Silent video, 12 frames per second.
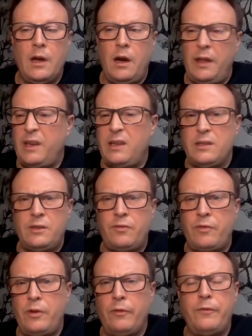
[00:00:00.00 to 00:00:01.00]
I think it's
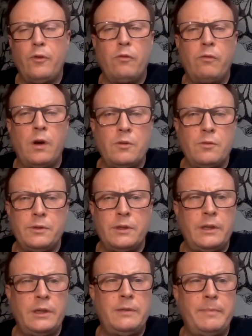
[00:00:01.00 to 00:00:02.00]
3 or 4 roles that
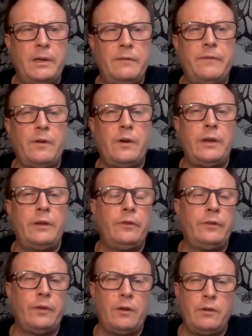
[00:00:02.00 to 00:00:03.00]
need to be defined.
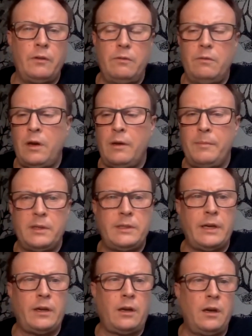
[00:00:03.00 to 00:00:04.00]
So a
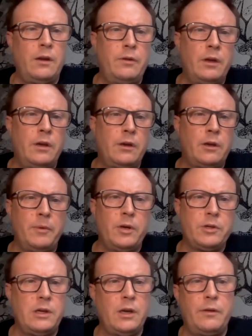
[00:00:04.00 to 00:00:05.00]
technical owner, a
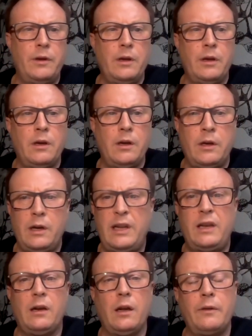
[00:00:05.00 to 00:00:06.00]
commercial owner, and a
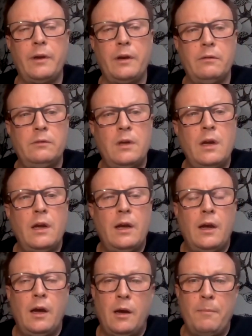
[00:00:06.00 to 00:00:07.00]
legal owner.
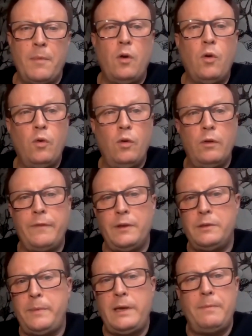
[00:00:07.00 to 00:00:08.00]
All of
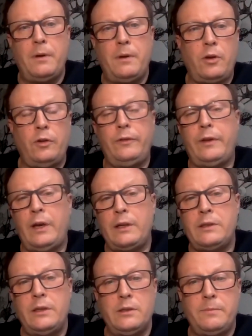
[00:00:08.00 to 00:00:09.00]
those people are
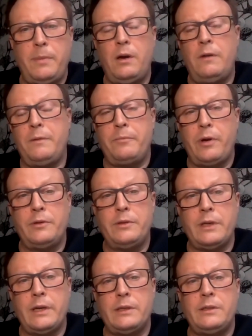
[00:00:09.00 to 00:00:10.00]
contacted as part of the
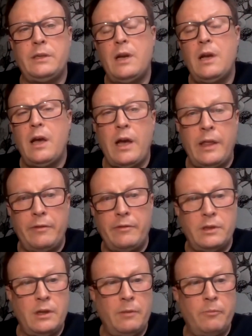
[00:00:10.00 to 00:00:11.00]
process, and there
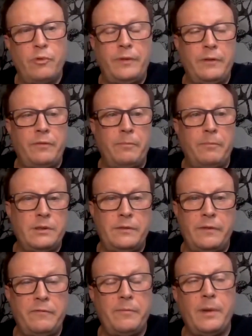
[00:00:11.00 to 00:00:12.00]
is a number of different bits
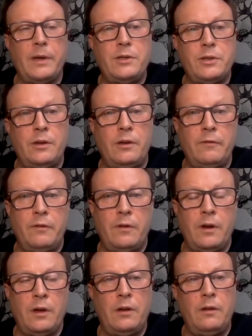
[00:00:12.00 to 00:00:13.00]
of information
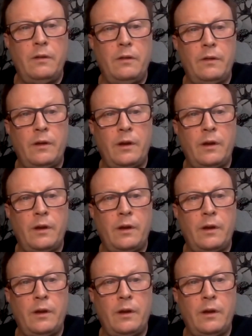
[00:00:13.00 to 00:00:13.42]
and